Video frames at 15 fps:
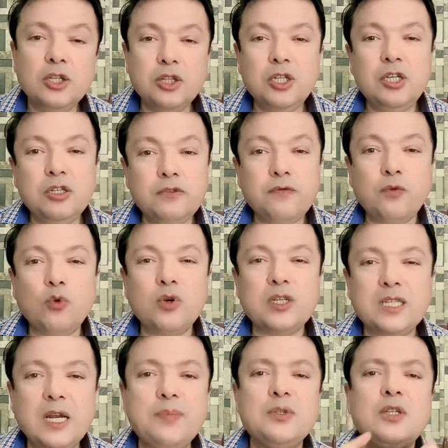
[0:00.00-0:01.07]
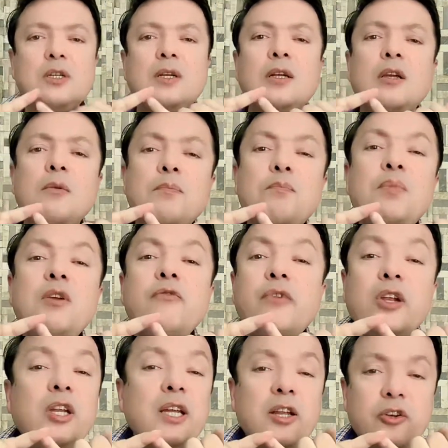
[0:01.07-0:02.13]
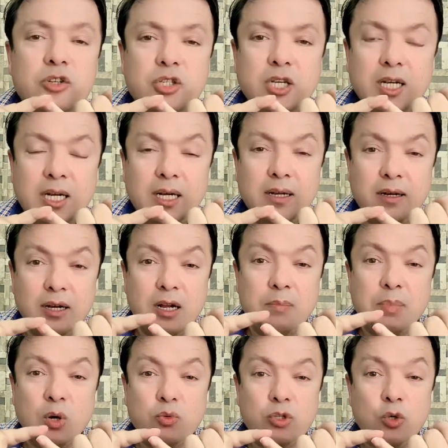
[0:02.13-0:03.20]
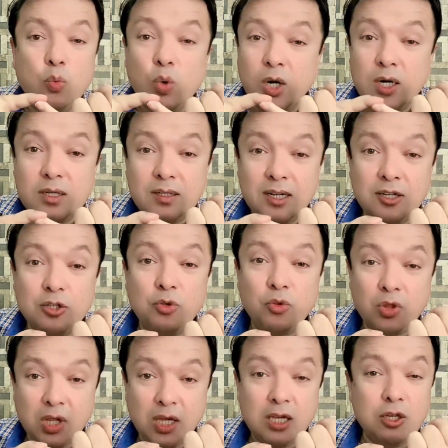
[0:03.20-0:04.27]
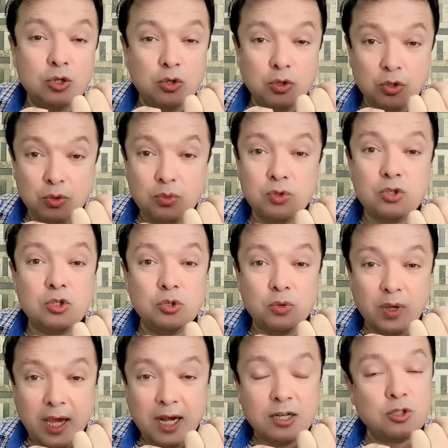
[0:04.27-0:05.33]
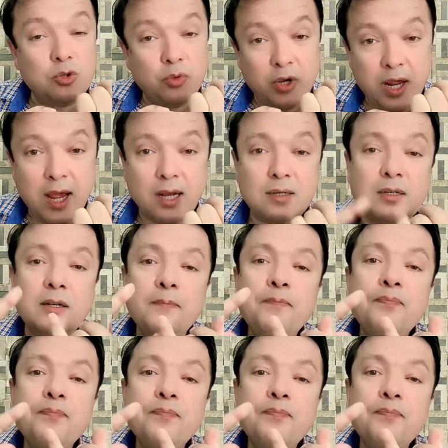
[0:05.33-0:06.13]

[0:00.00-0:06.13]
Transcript: These 4 steps. Be very crystal clear about the words that you think, you use, you act, you react.